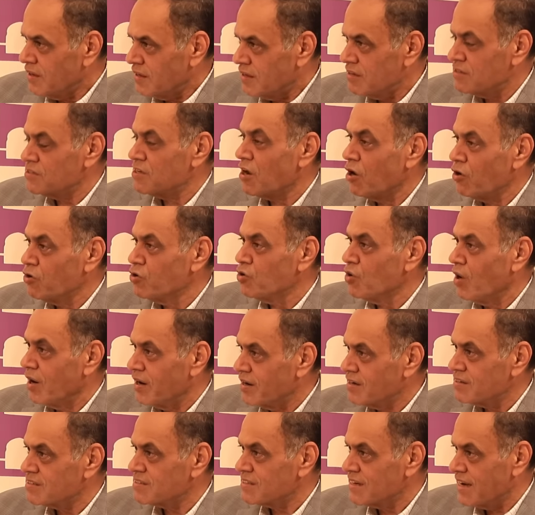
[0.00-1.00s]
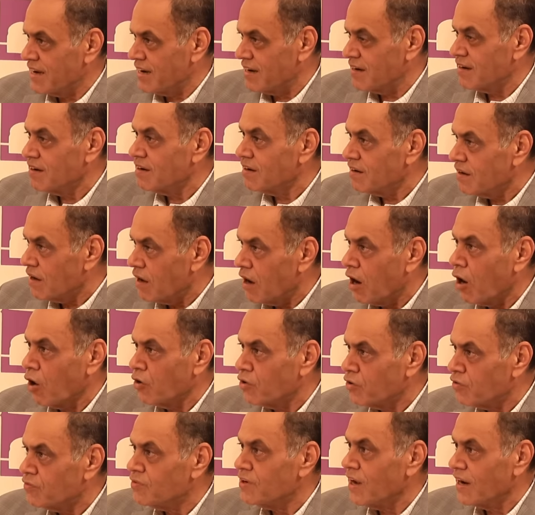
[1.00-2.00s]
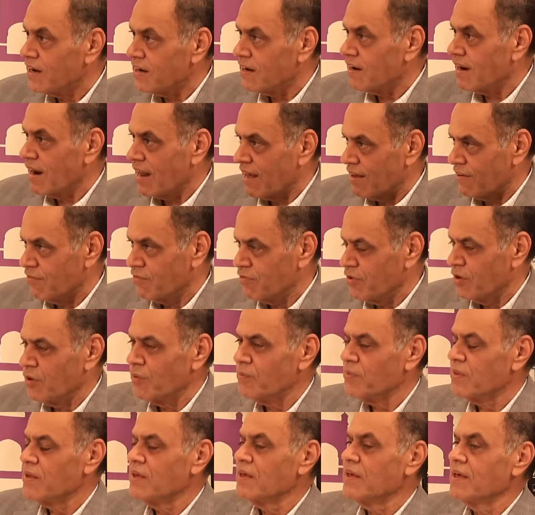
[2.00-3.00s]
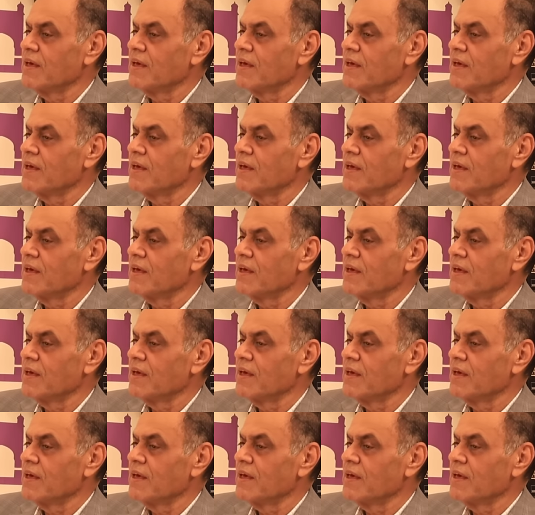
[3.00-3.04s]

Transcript: It's how you understand how you've done in life, you know.